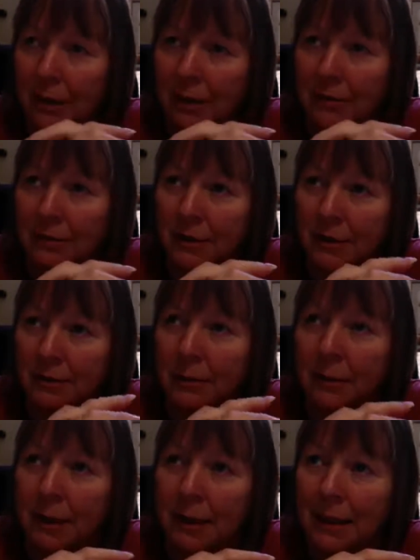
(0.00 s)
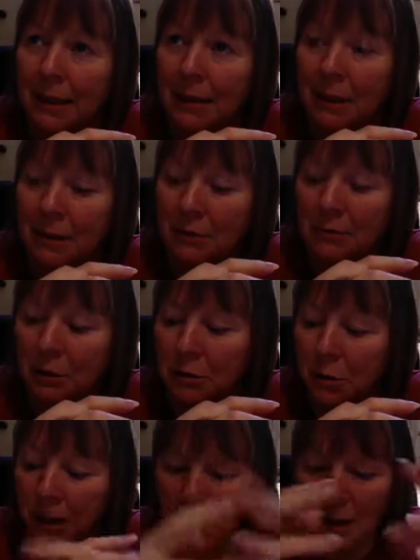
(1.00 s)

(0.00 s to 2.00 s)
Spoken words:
covers back into the group,